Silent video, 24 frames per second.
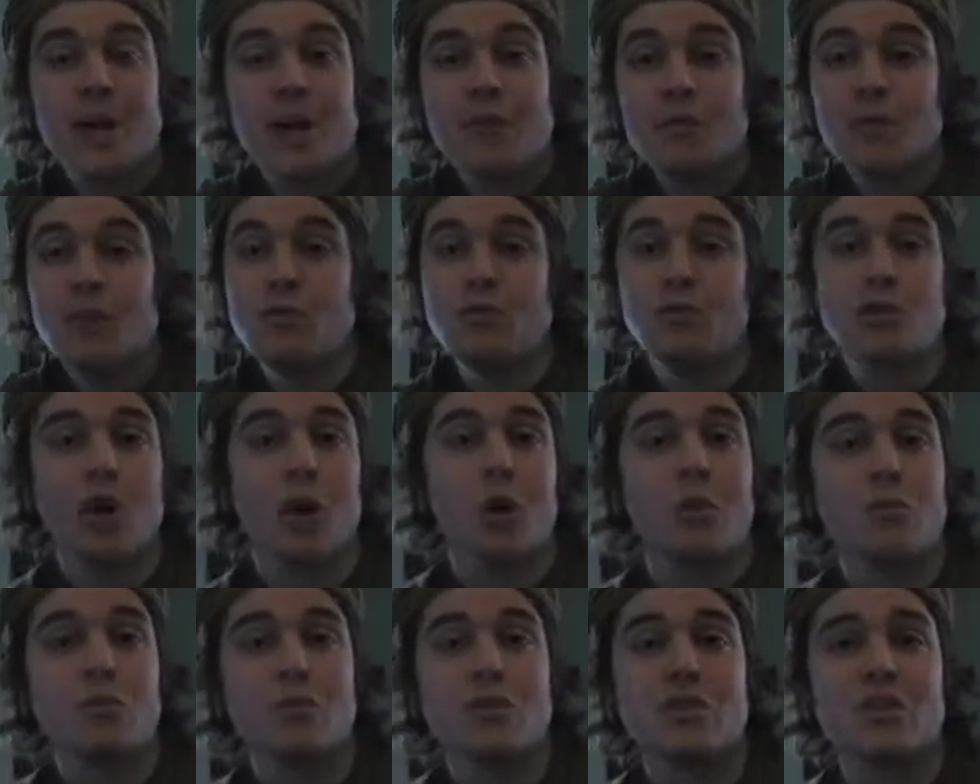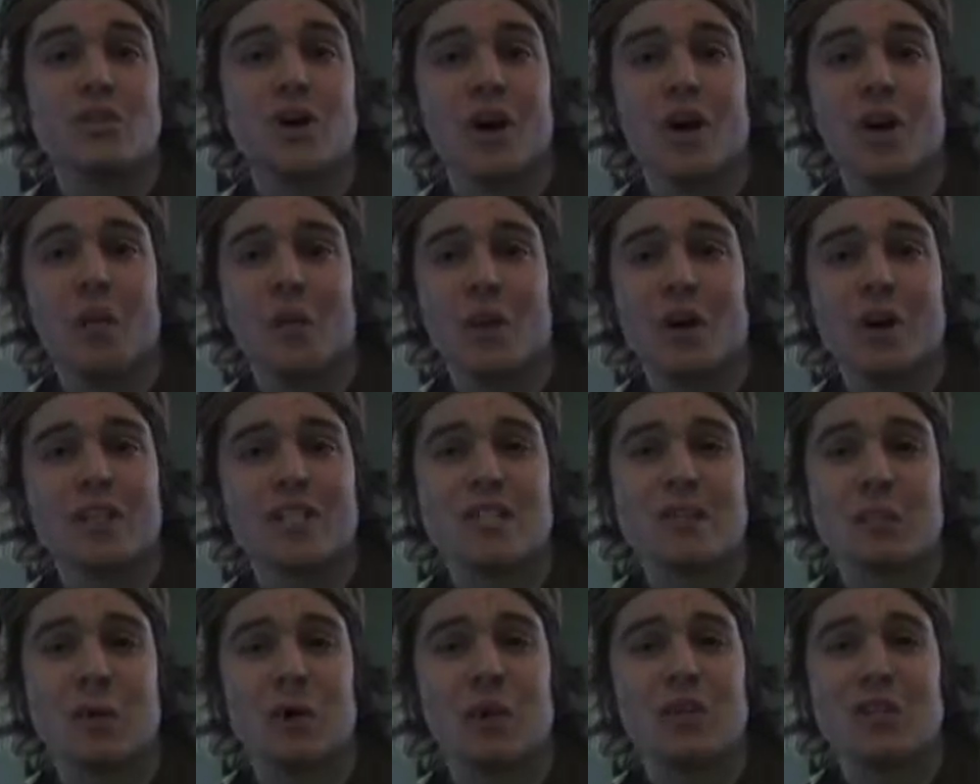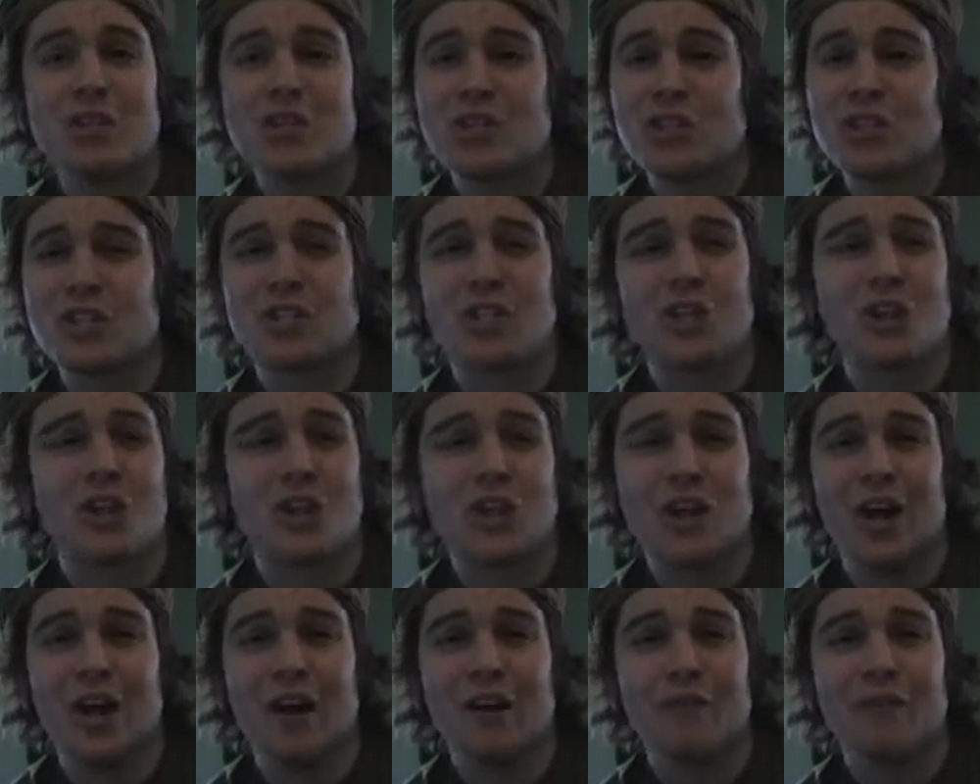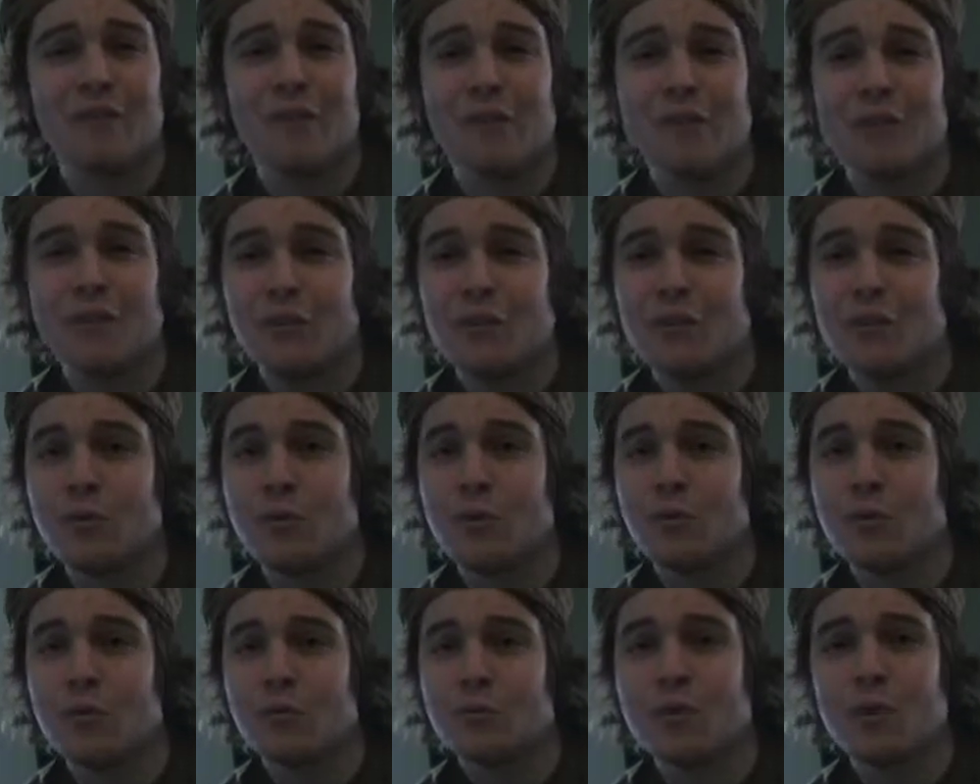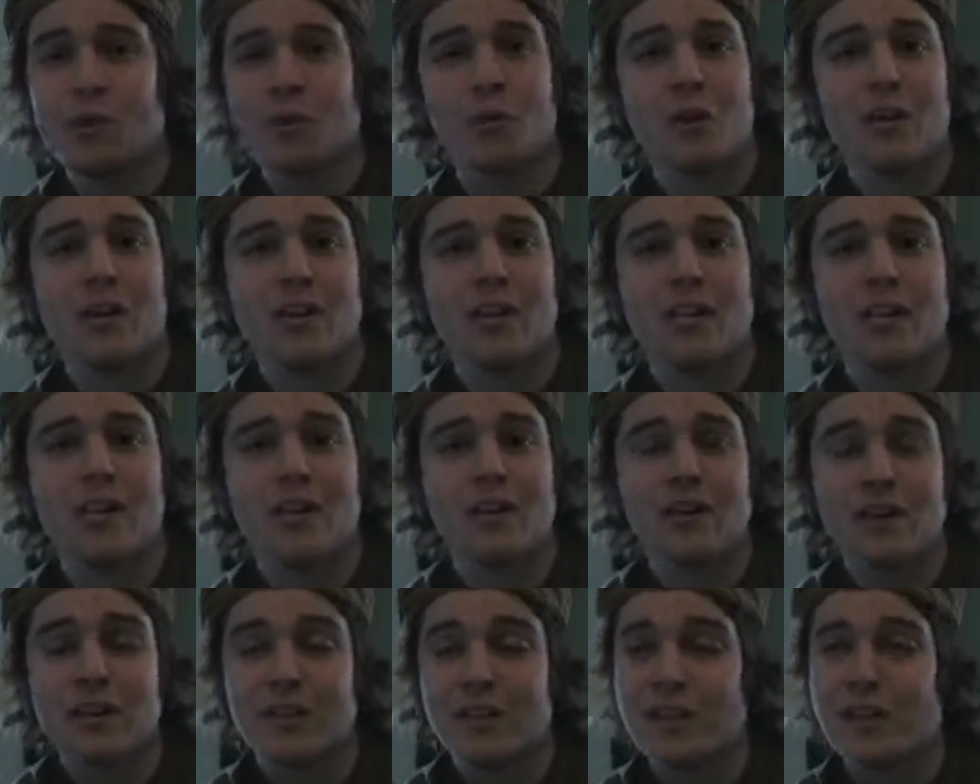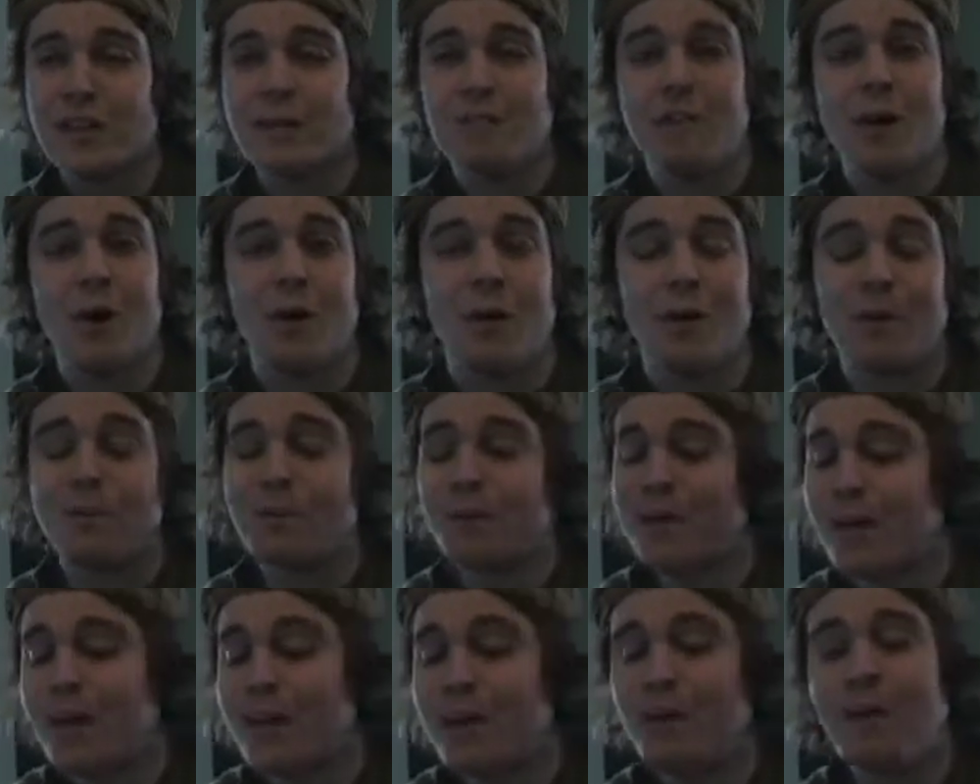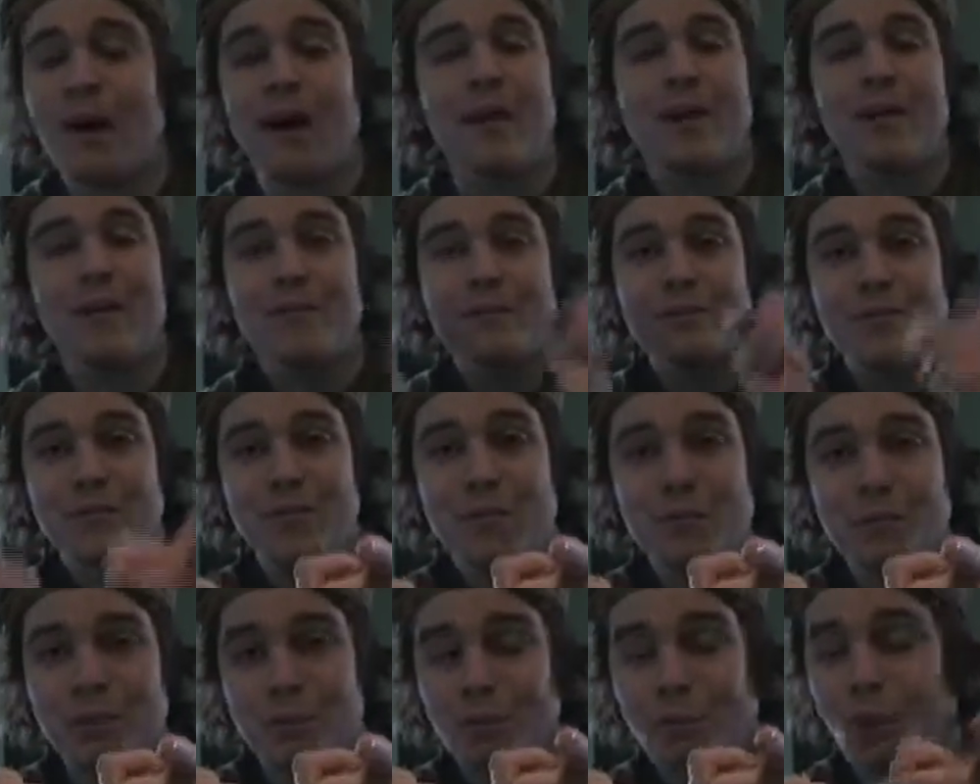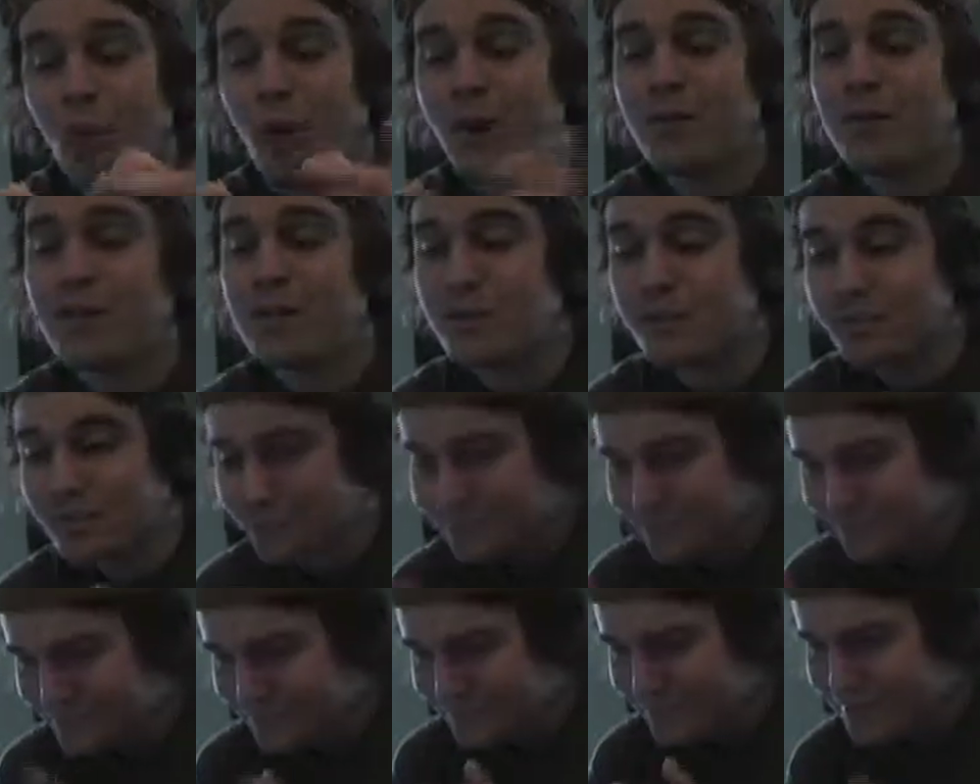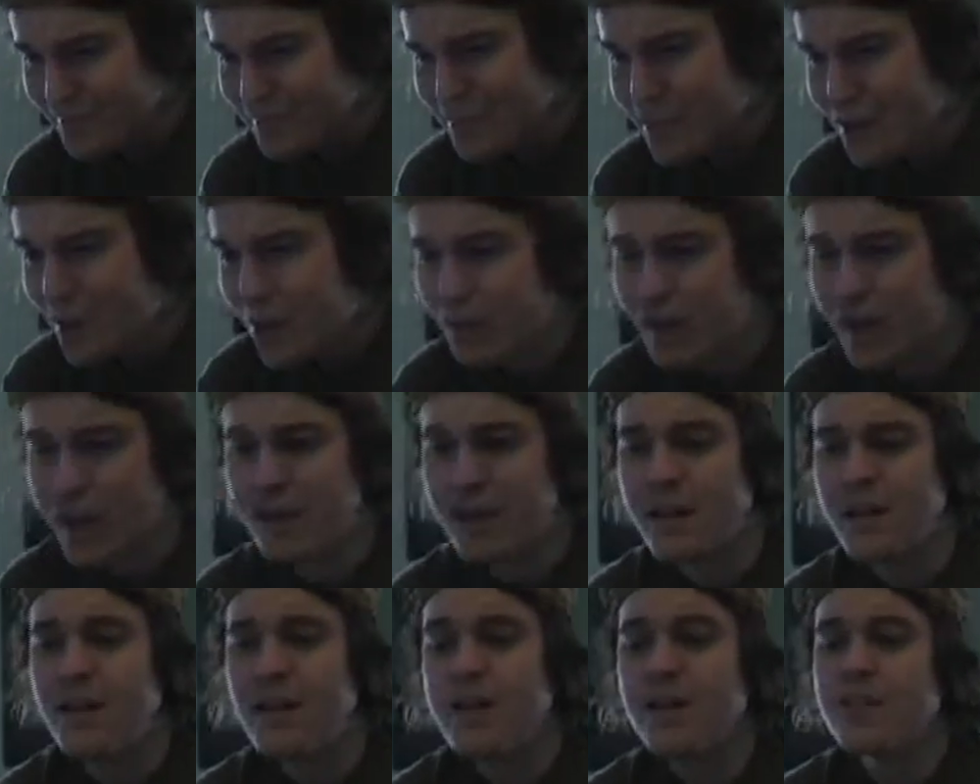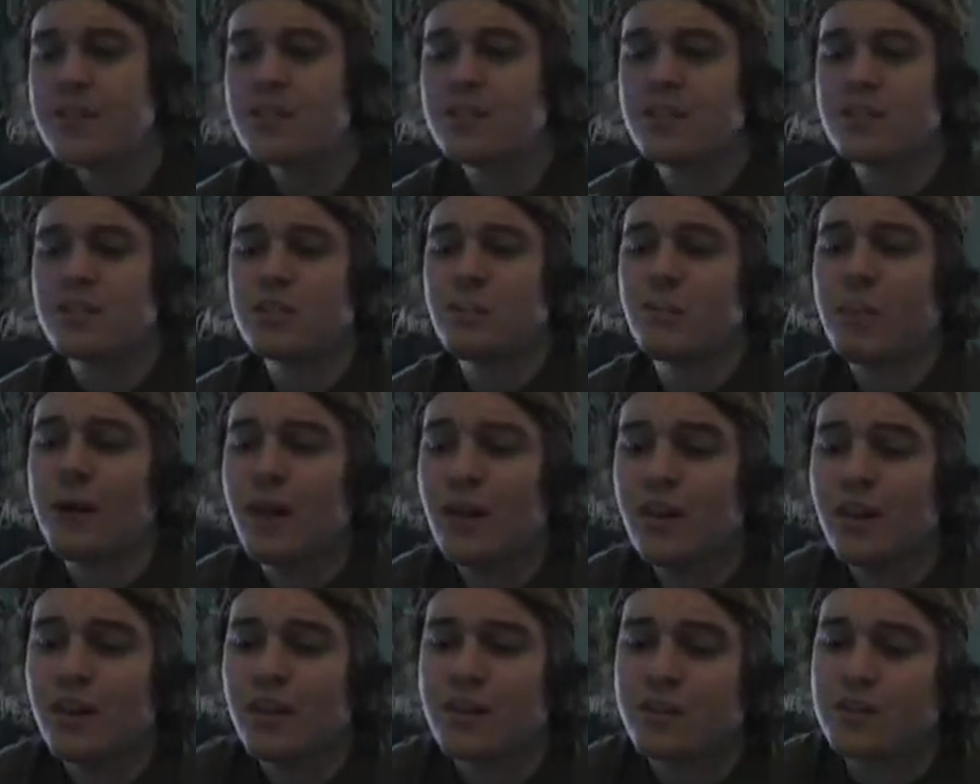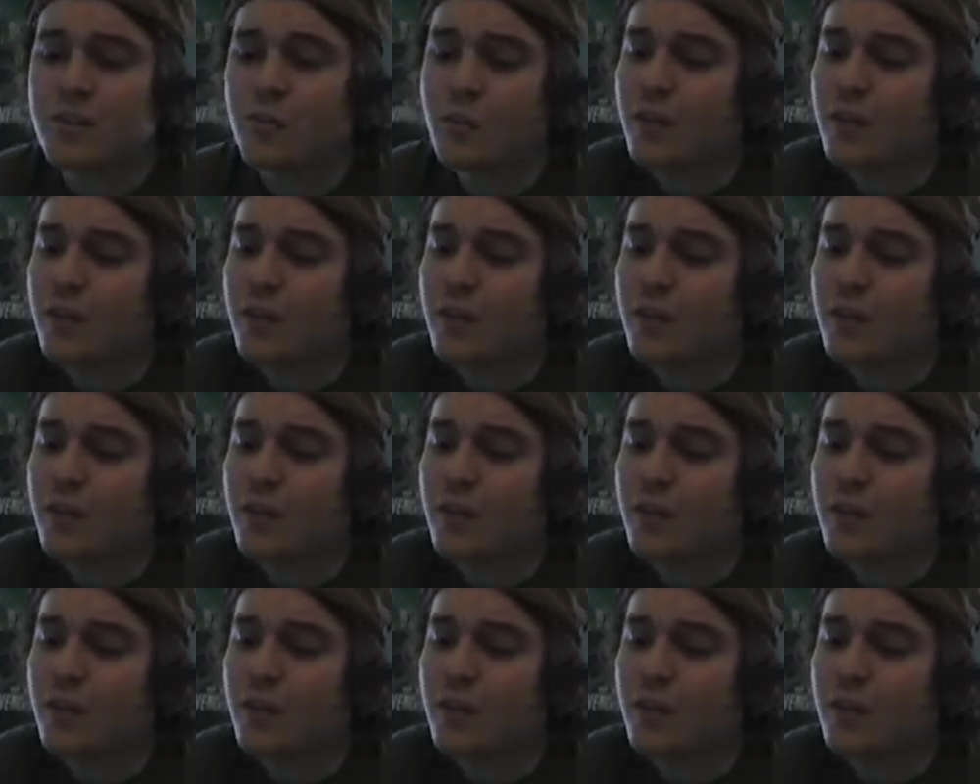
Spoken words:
If you don't want any spoilers, just turn it off. If you don't really care, then keep going. Anyway, you've been warned. Okay, so some parallels.